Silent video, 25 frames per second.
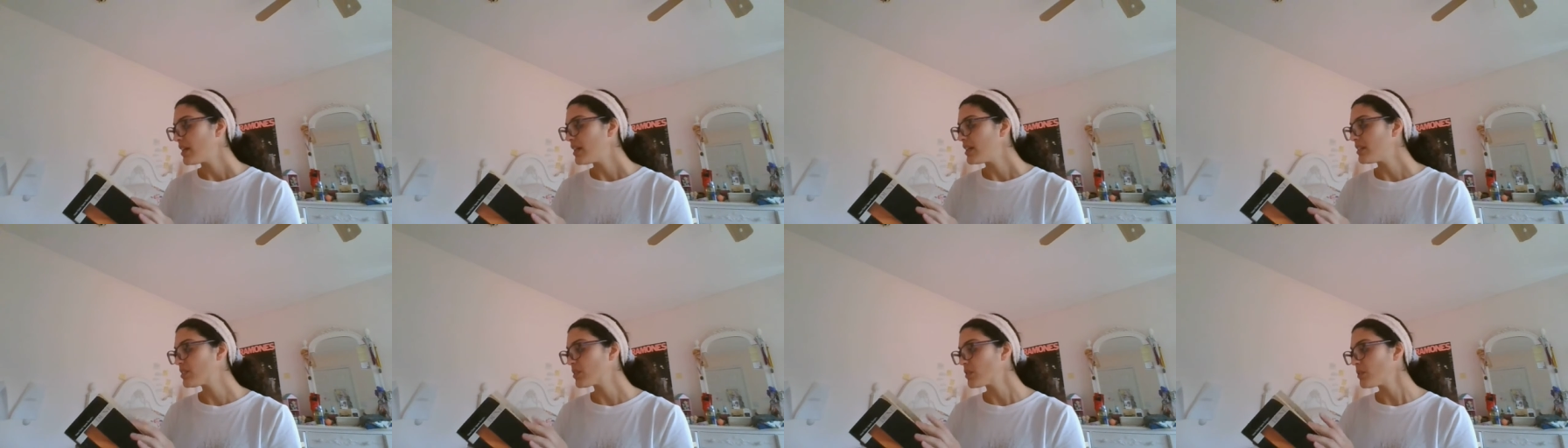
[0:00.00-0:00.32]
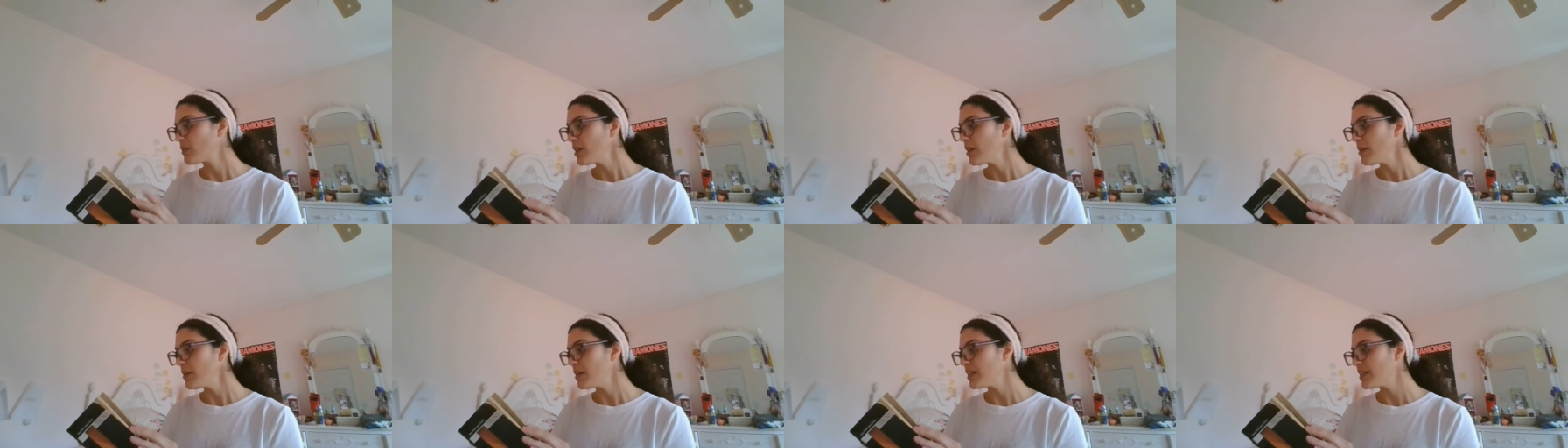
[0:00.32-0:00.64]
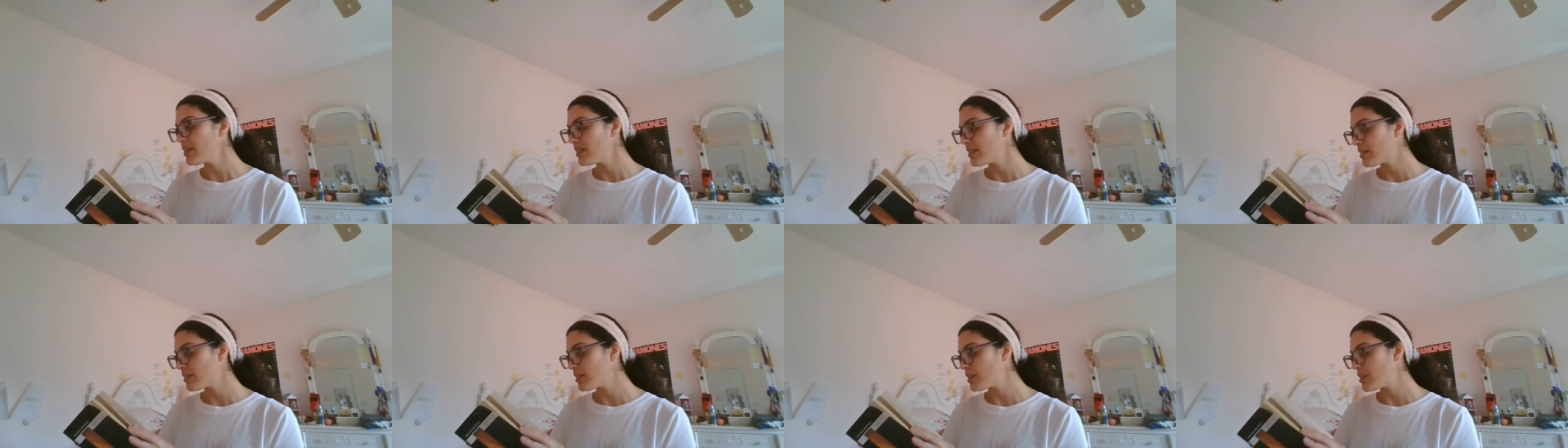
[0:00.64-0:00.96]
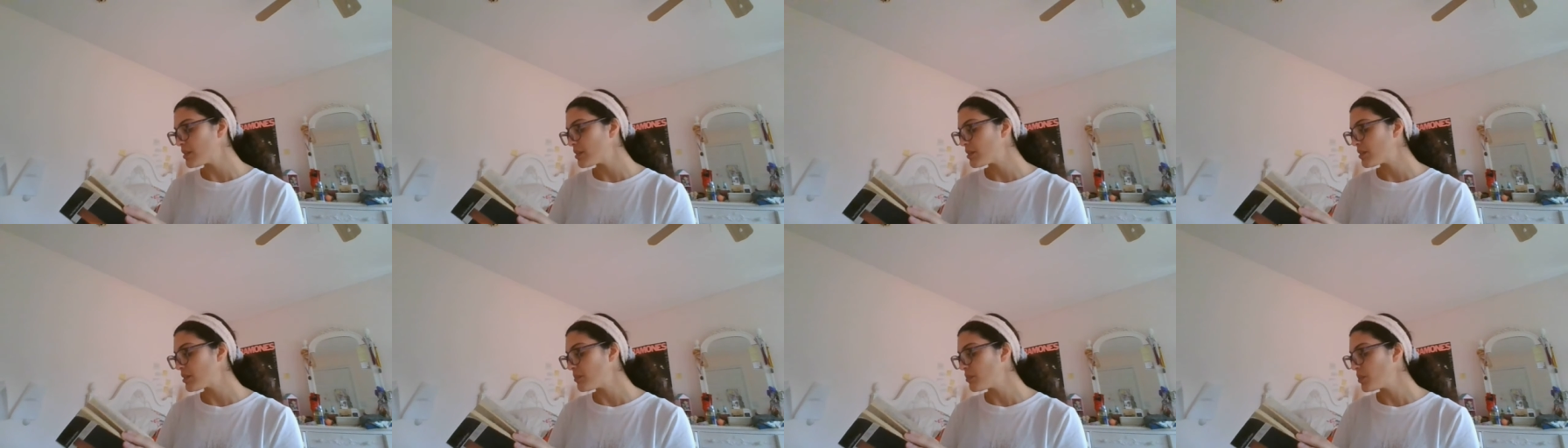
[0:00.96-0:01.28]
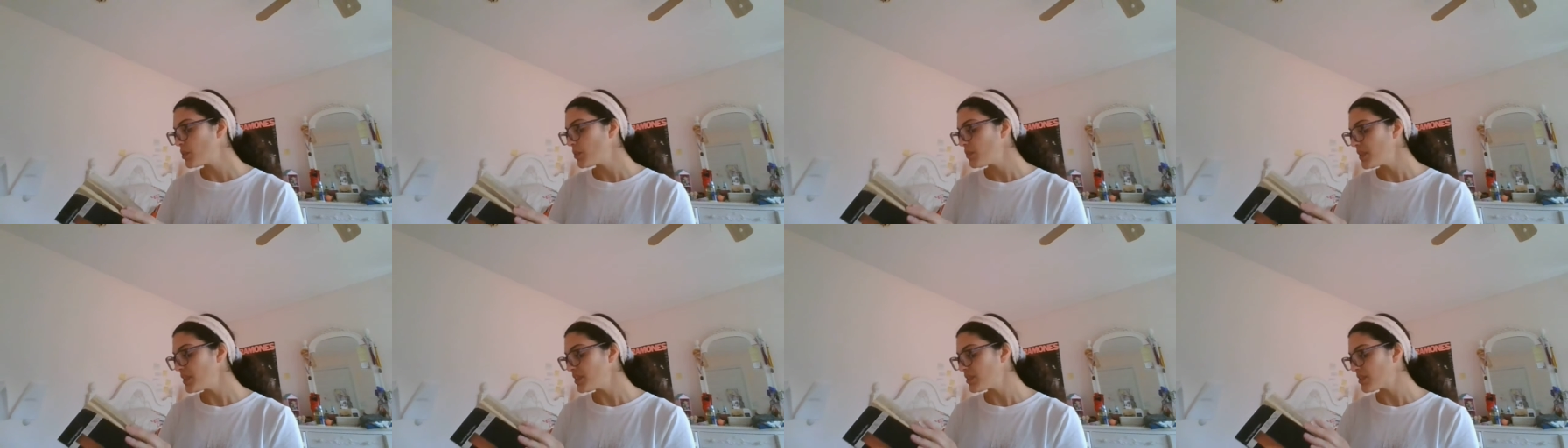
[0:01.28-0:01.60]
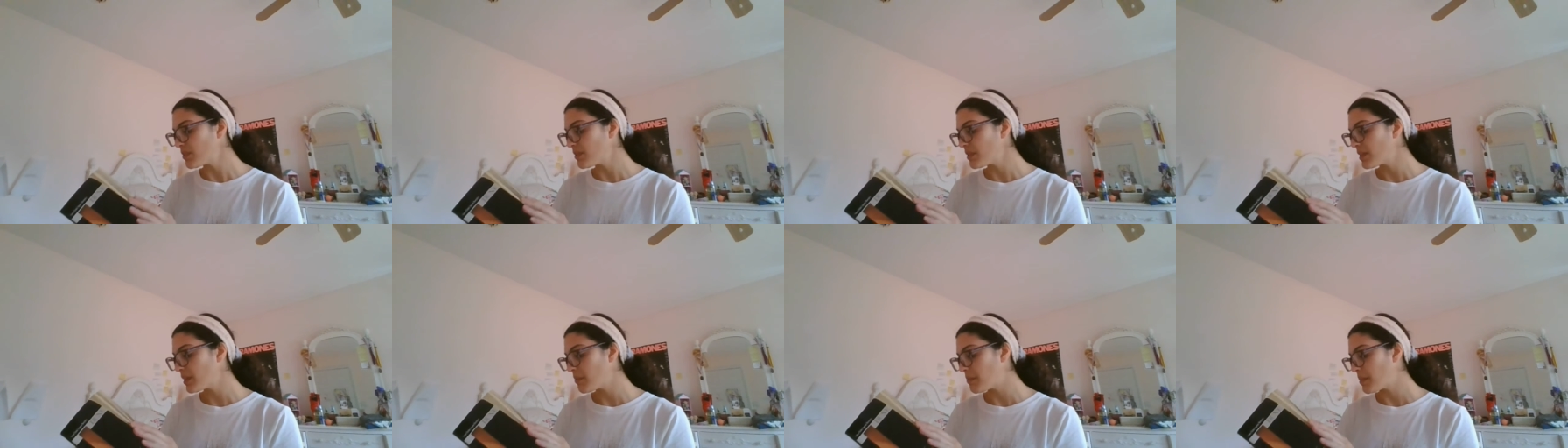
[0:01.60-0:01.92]
it's only the, the movie's
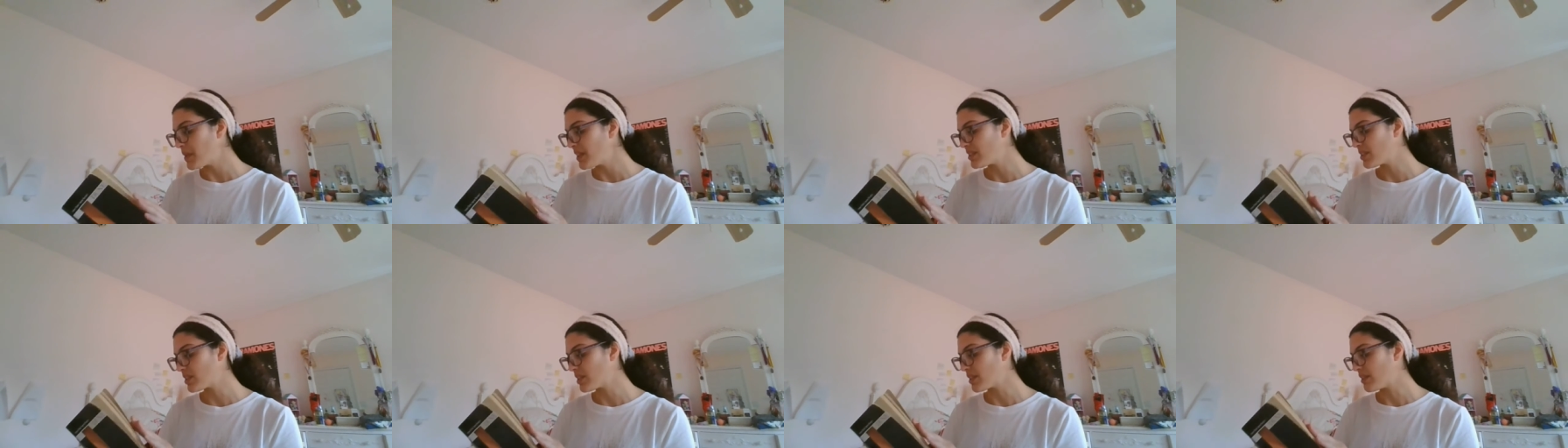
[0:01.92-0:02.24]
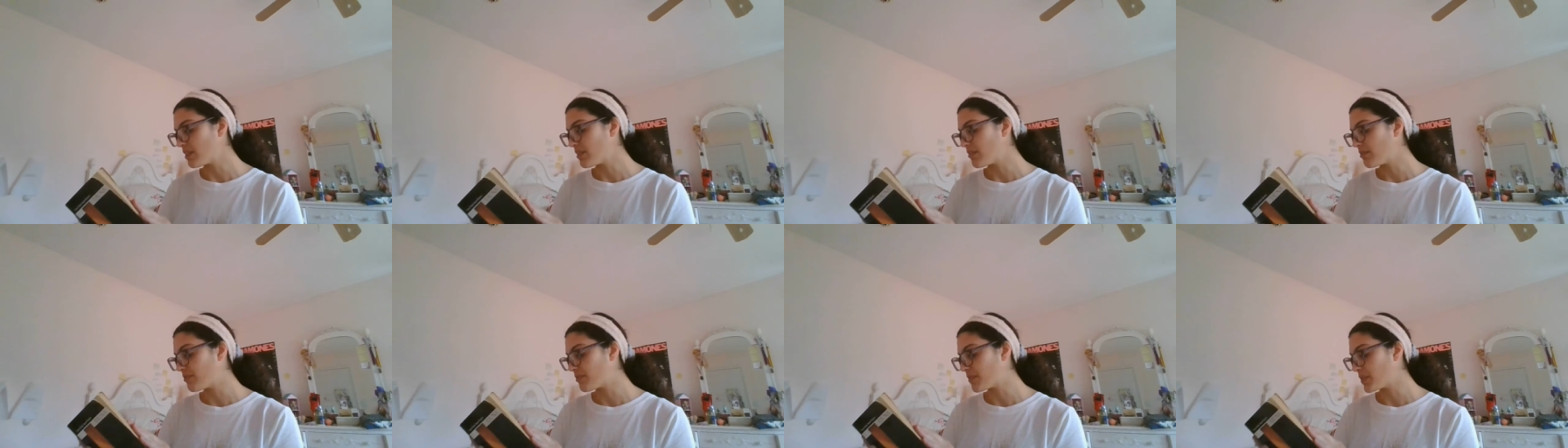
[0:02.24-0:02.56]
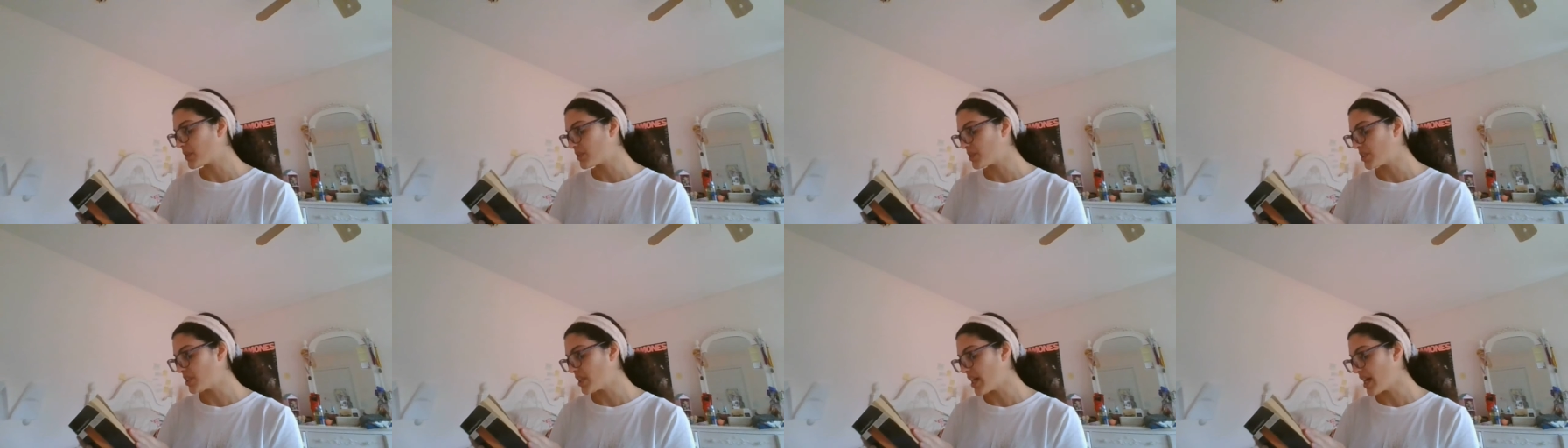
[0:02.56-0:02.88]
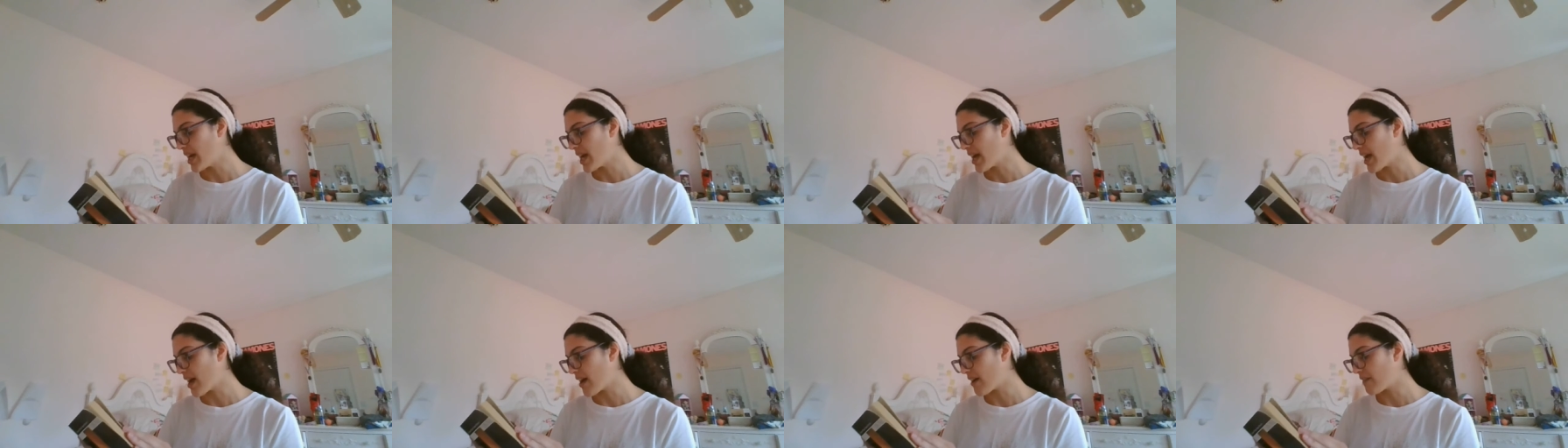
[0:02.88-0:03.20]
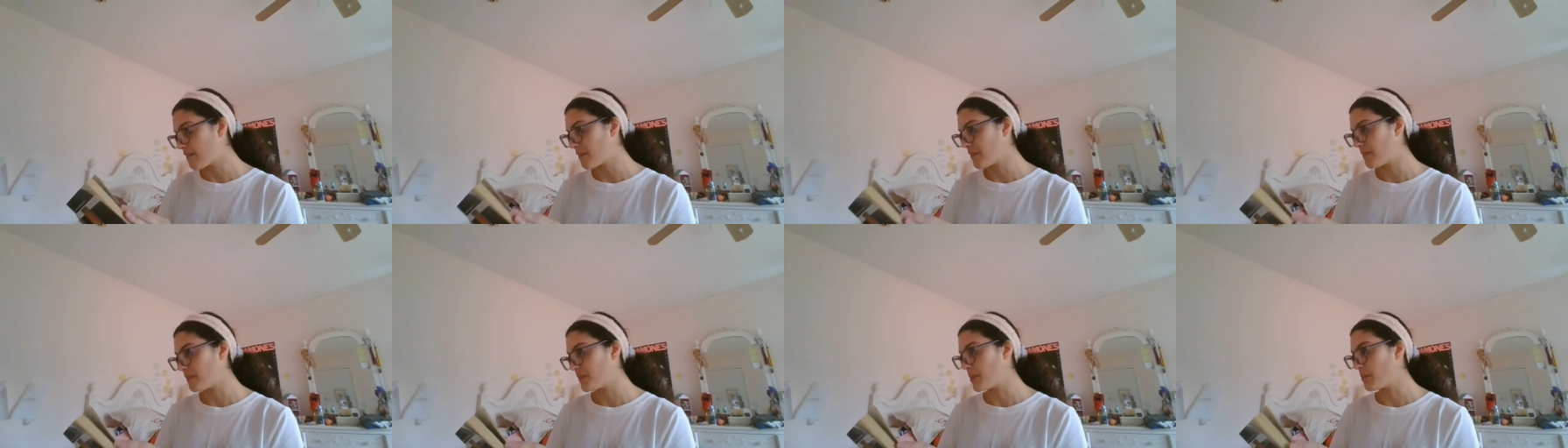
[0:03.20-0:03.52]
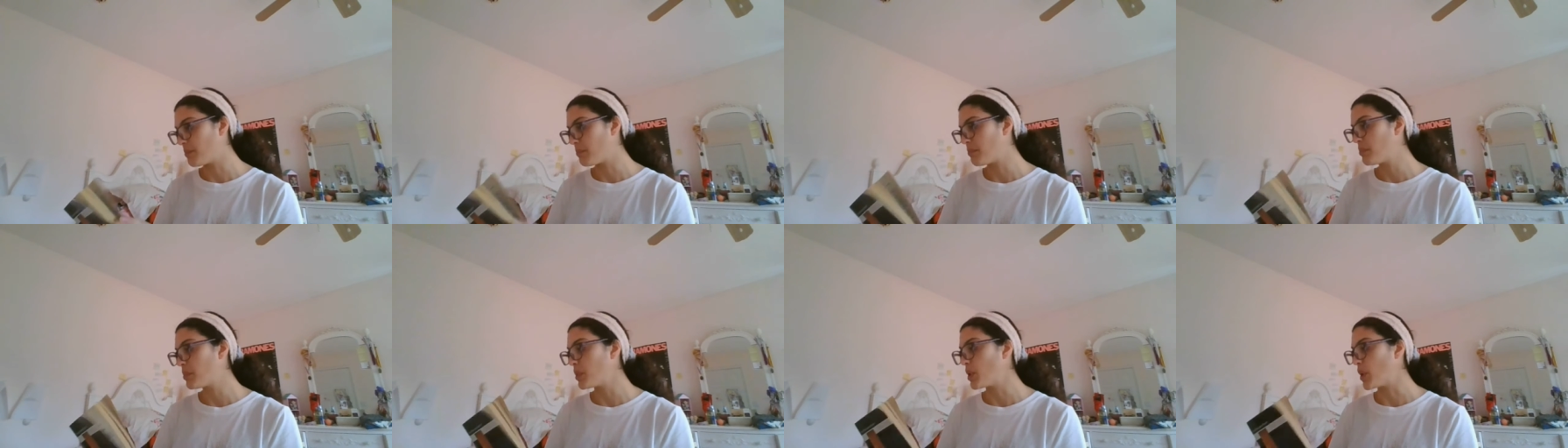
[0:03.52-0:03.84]
only based on the first half of
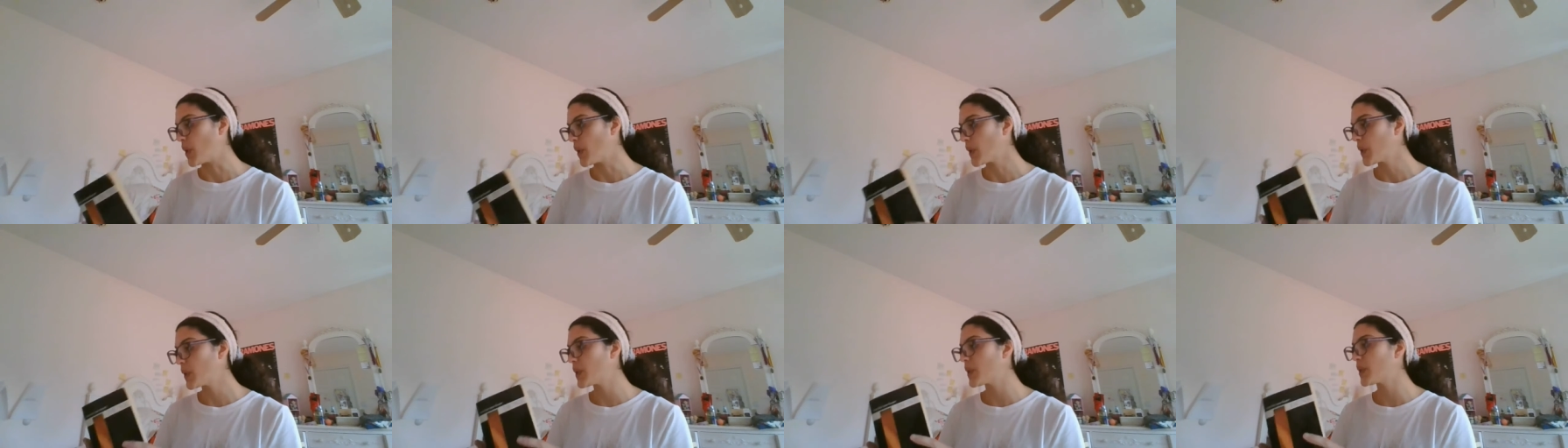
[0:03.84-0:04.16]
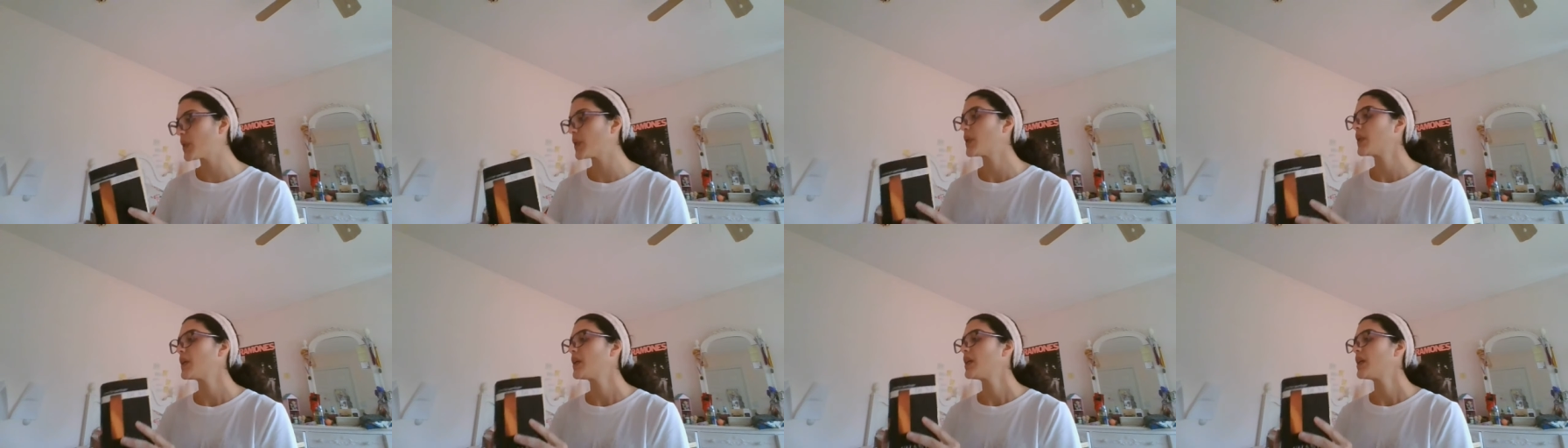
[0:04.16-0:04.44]
the book.